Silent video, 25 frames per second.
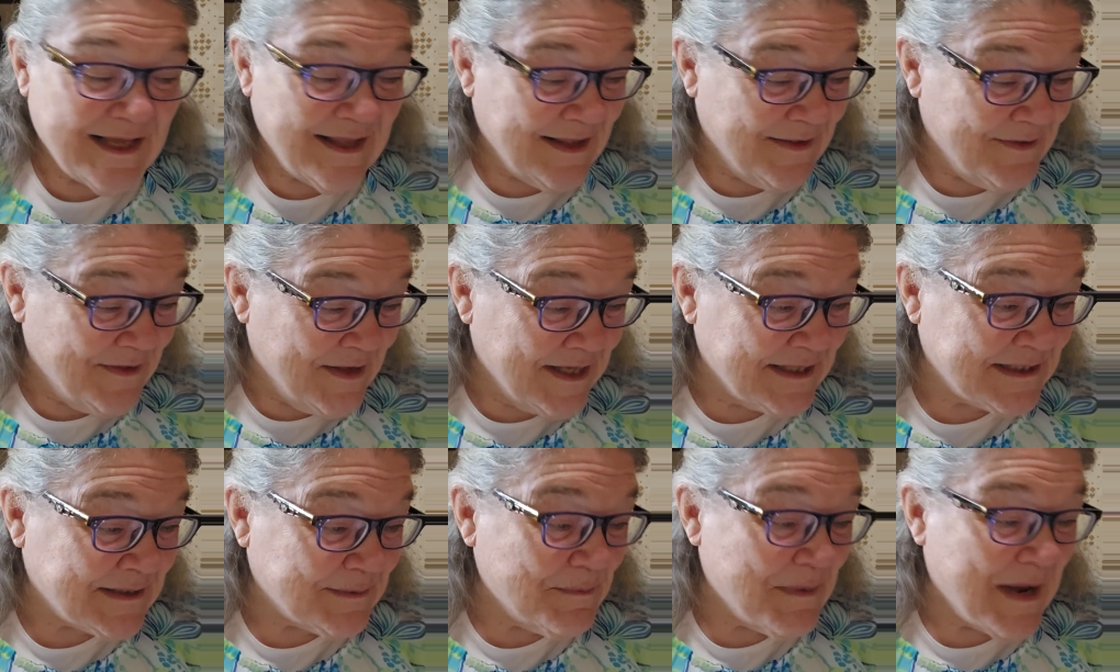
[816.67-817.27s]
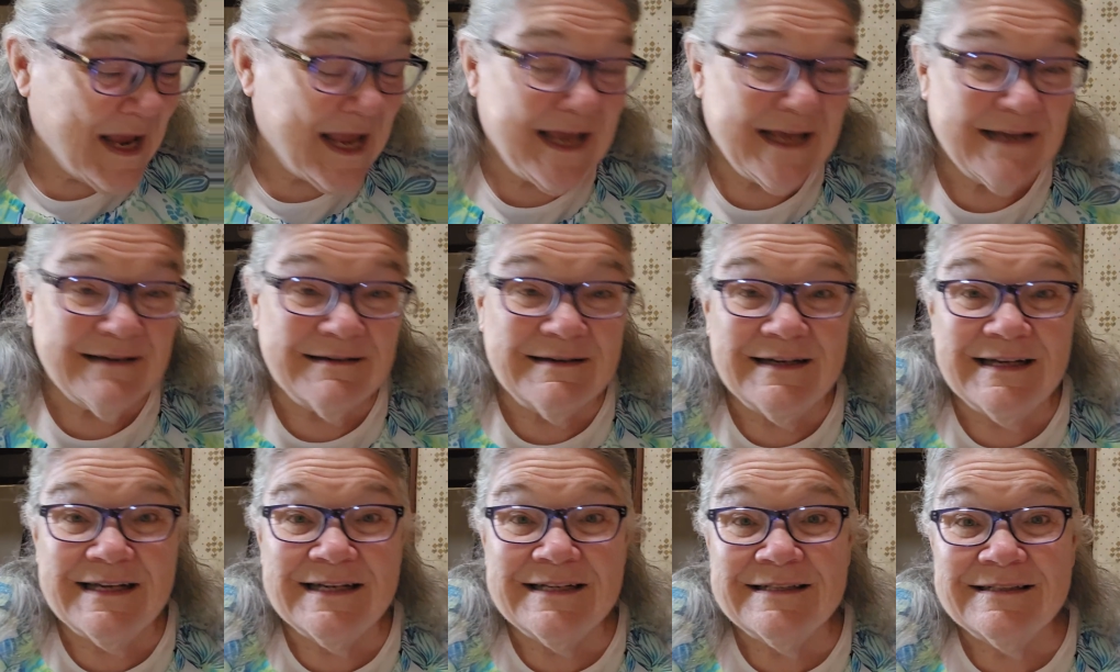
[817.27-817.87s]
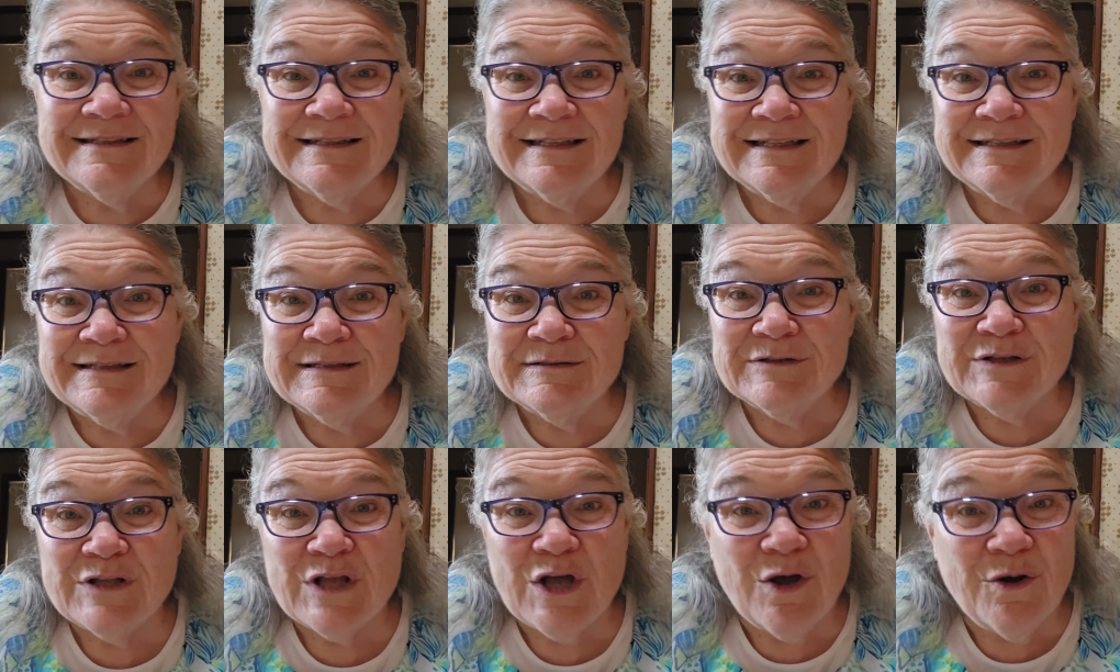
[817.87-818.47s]
And this man,
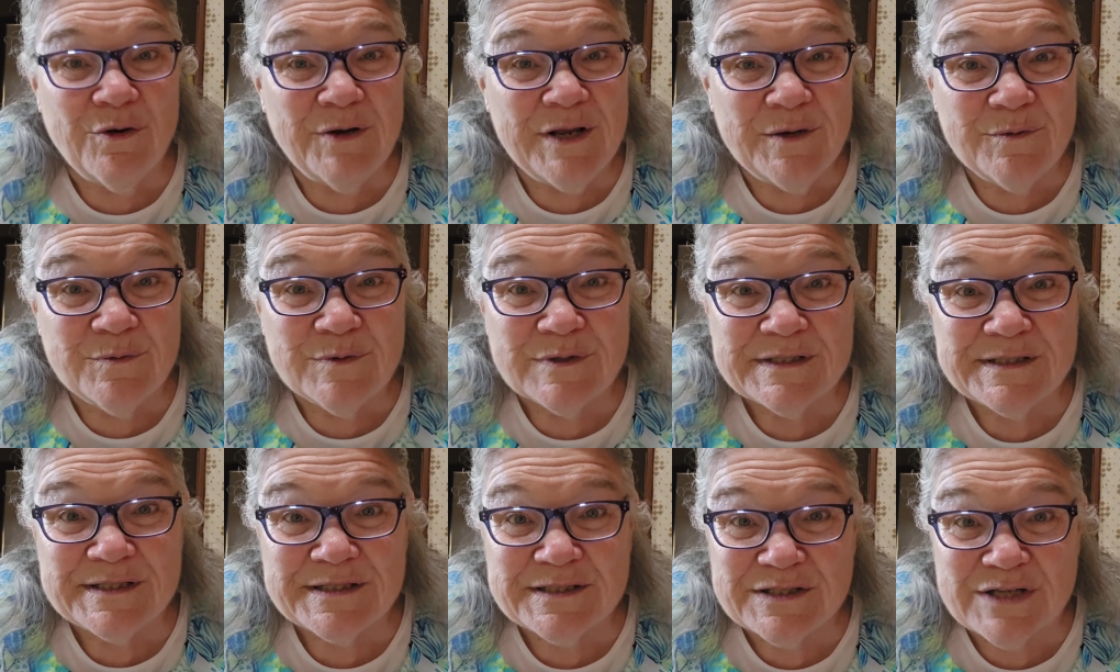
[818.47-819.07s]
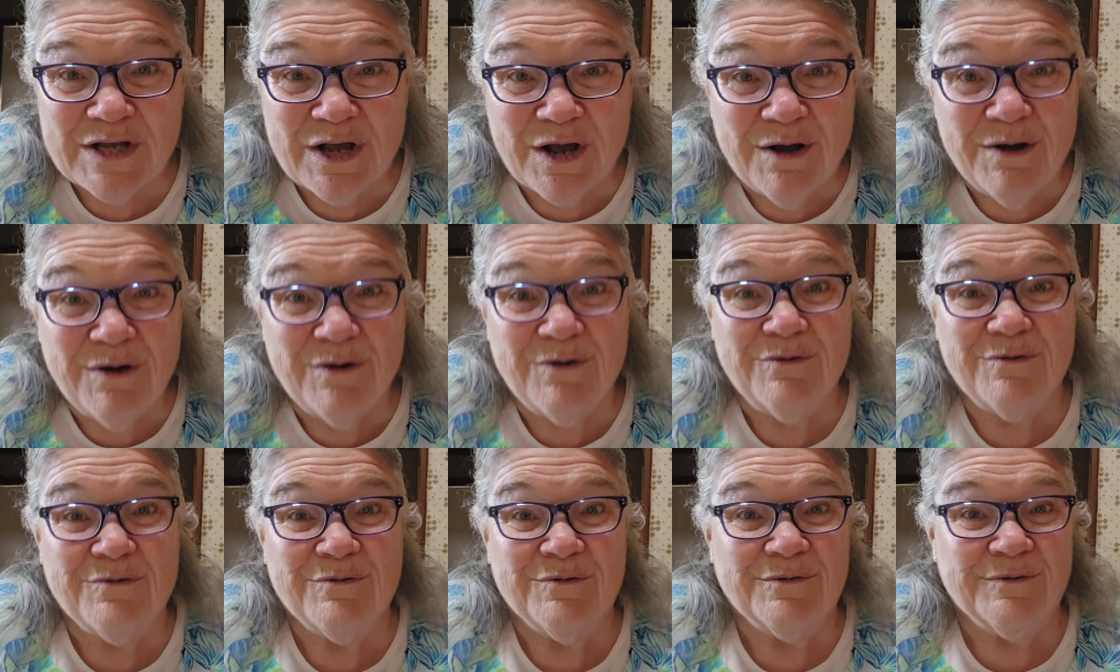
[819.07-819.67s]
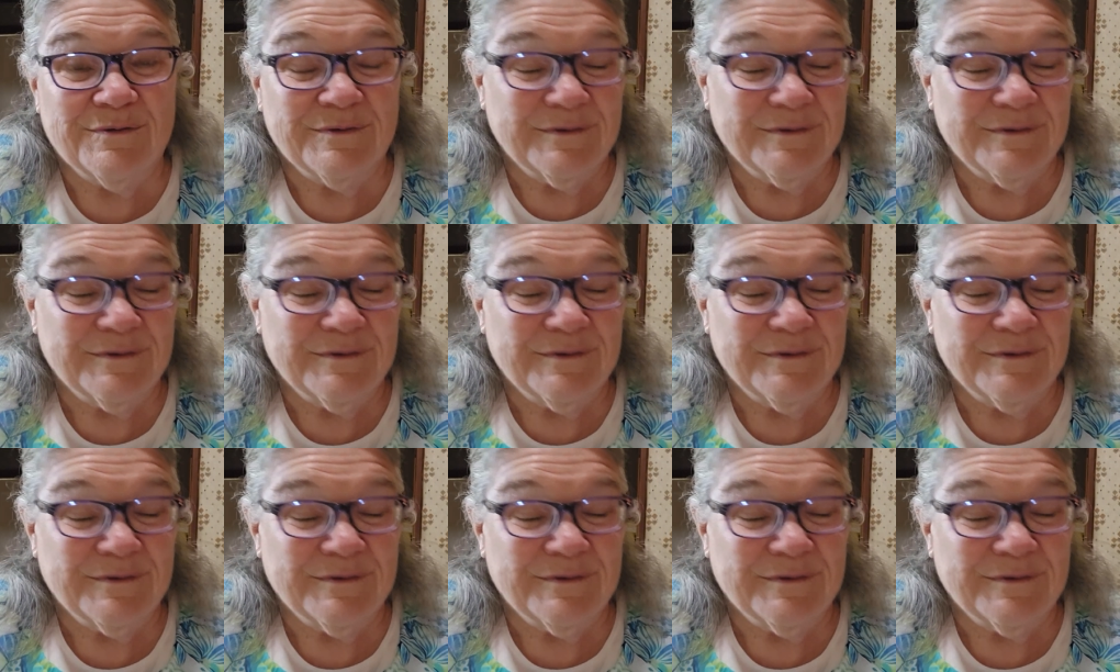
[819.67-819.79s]
though he was so